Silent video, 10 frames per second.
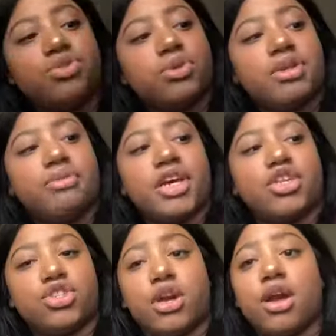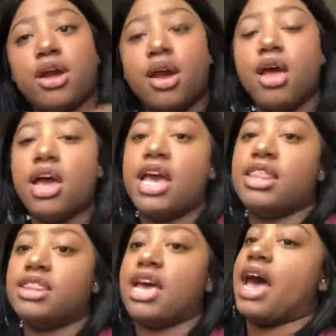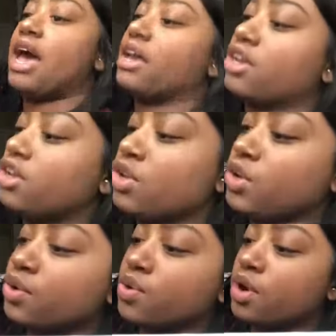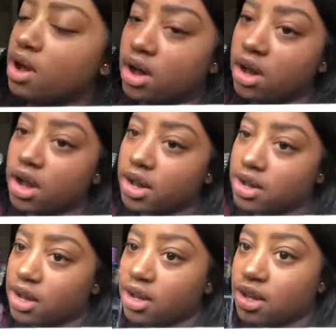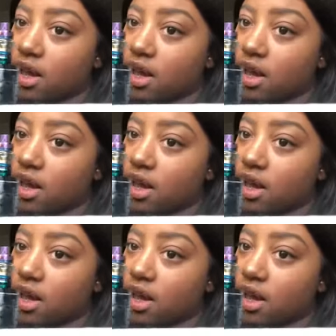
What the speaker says: just want to make sure that you are